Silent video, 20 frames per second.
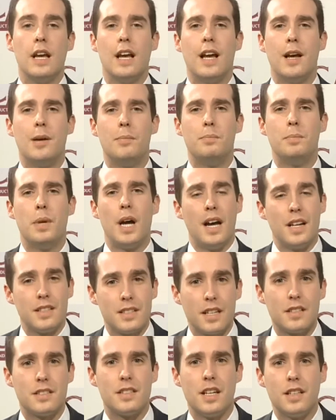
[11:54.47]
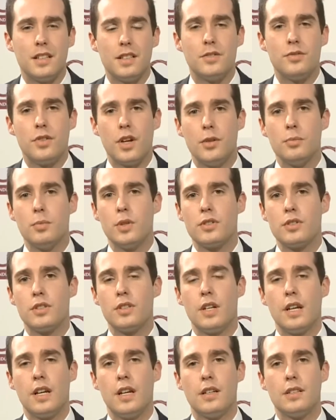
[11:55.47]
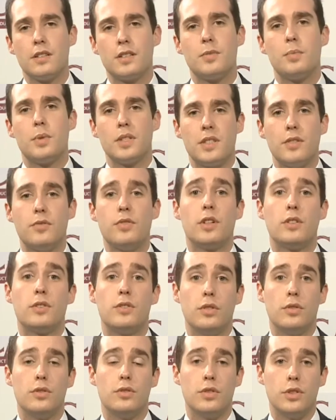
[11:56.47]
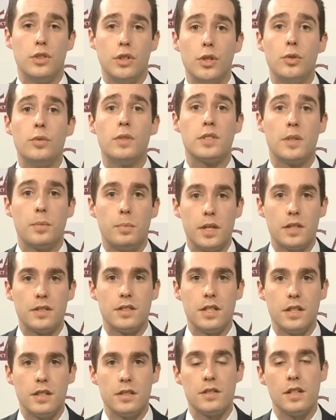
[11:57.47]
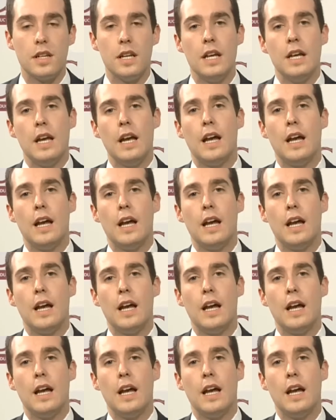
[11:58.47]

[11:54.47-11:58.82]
But as I said, it's very much specific to you as a business.